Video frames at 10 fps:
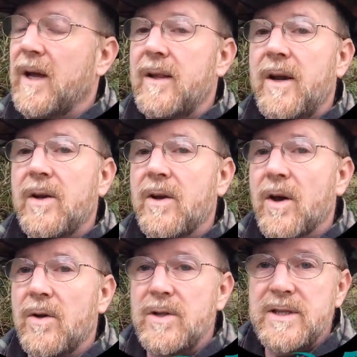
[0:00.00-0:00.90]
And there you can
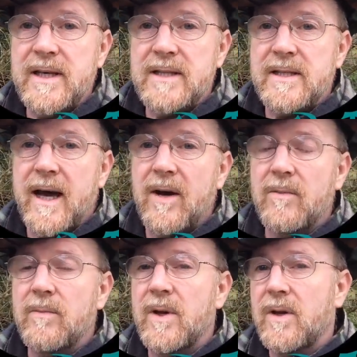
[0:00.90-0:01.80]
go, you see it's
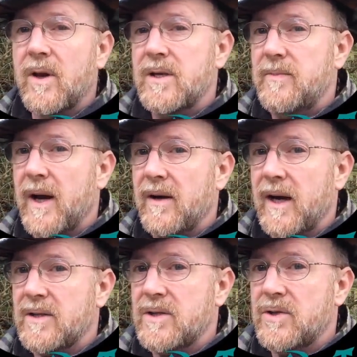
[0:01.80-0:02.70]
now going to be our
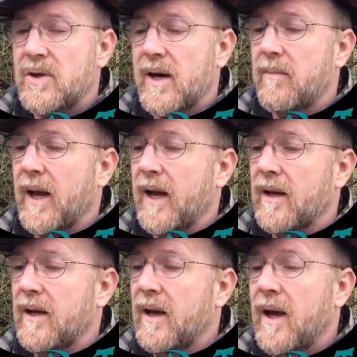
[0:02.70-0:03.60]
next track playing.
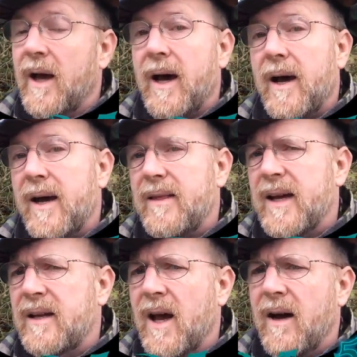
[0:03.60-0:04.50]
And
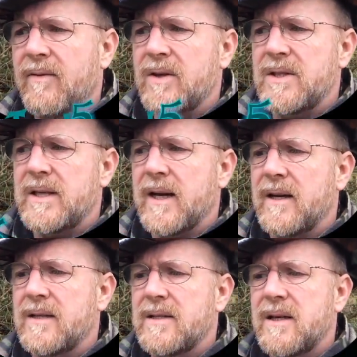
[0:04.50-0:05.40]
that covers set
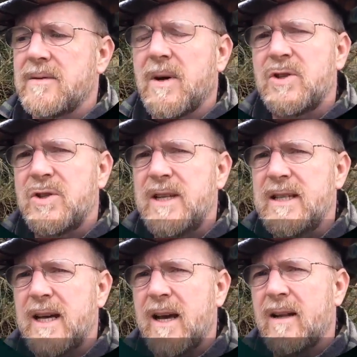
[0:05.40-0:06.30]
lists in as much
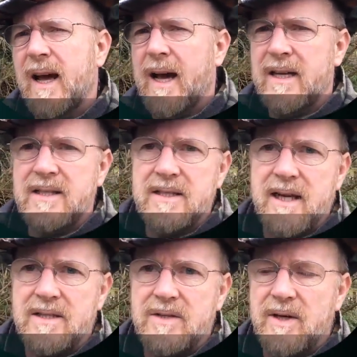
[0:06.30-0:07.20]
detail as is
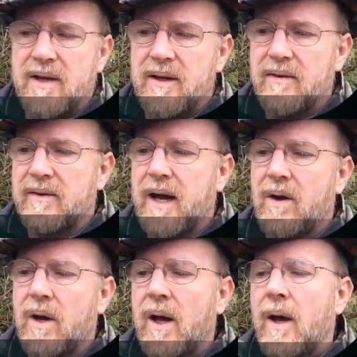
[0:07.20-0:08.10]
necessary, I think, for
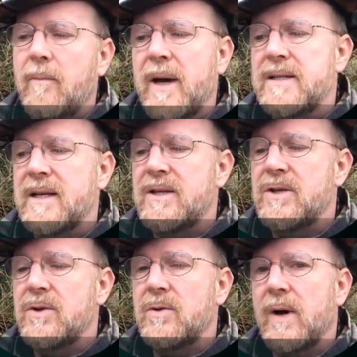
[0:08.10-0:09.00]
now. Best thing to
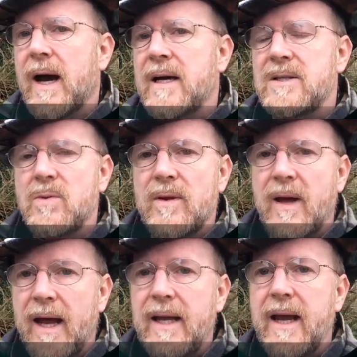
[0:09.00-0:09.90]
do, as with
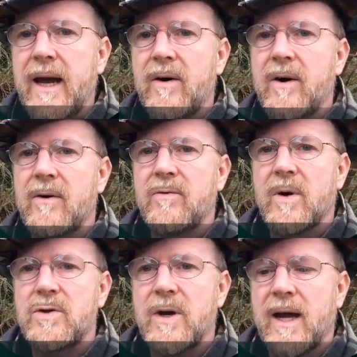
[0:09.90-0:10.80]
any area of
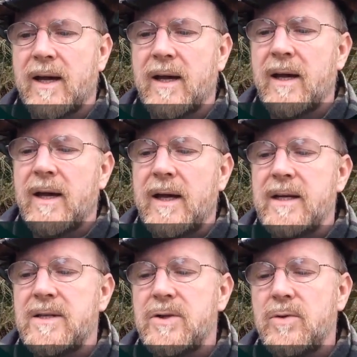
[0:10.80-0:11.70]
OneTrack,
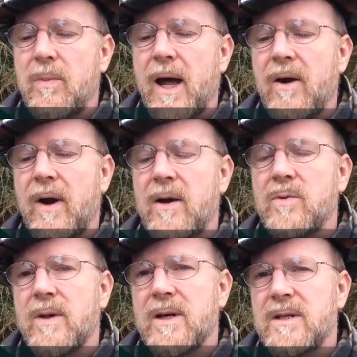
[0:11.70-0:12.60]
is to play around
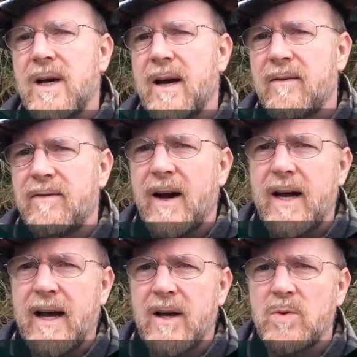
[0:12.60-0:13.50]
with it and
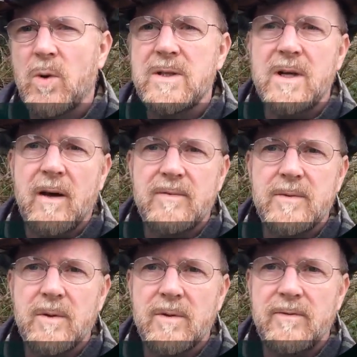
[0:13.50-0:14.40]
find out what's
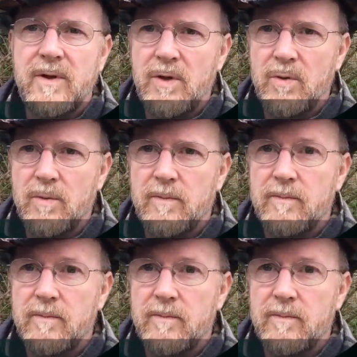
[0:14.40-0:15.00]
comfortable for you.